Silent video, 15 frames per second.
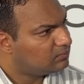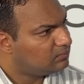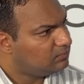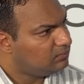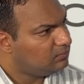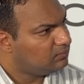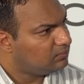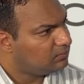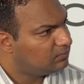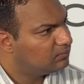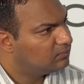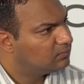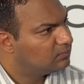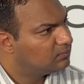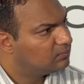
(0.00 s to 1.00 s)

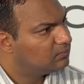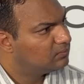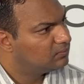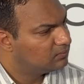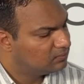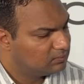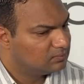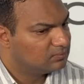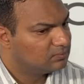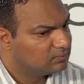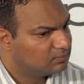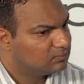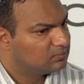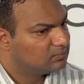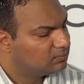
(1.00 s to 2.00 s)

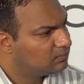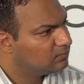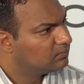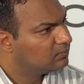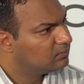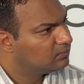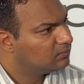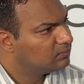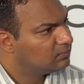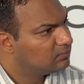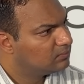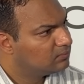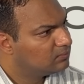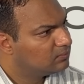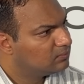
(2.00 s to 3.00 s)

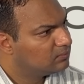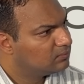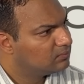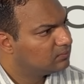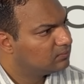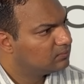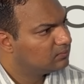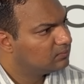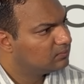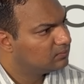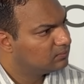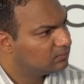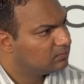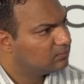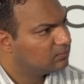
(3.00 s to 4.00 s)

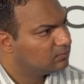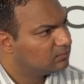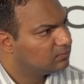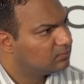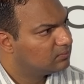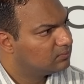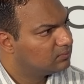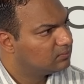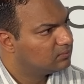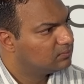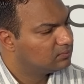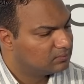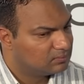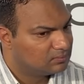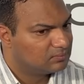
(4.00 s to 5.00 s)

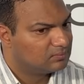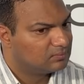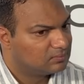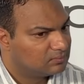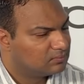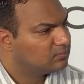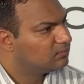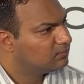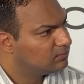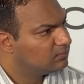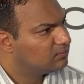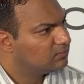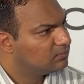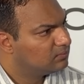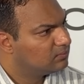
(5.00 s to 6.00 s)

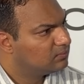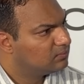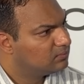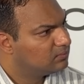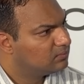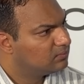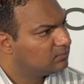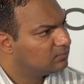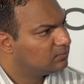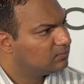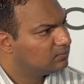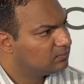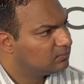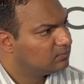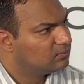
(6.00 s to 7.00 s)

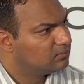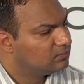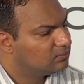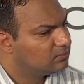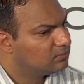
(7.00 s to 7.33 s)
This person isn't speaking.